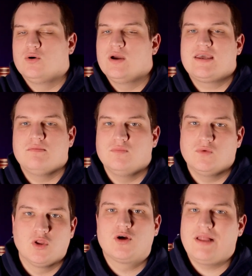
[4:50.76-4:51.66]
So it
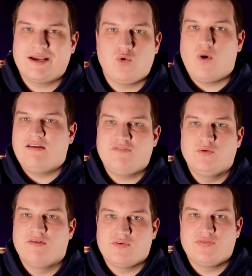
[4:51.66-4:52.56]
can look like quite a
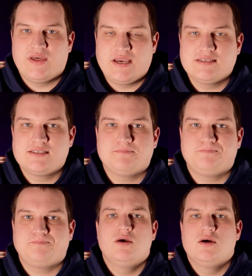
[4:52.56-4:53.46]
few different things.
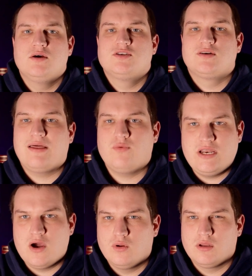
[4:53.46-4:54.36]
So now
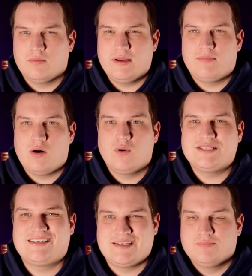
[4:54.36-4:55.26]
we know a little bit about
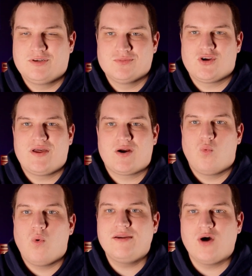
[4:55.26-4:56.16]
what symptoms are there,
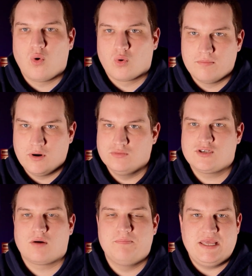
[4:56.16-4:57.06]
what
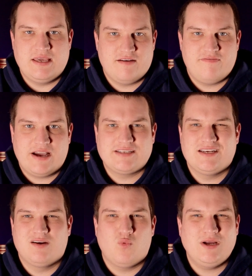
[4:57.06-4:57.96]
hormones are being
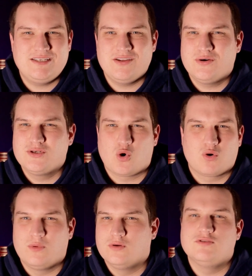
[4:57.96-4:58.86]
affected, and what do those
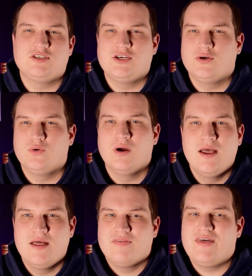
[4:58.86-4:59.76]
hormones do
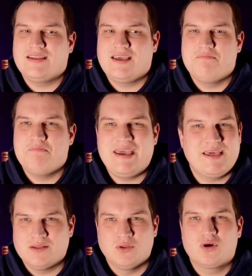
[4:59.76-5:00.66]
that can
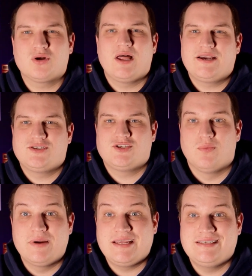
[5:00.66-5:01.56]
make it look like
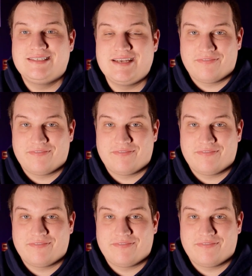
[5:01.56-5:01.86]
so many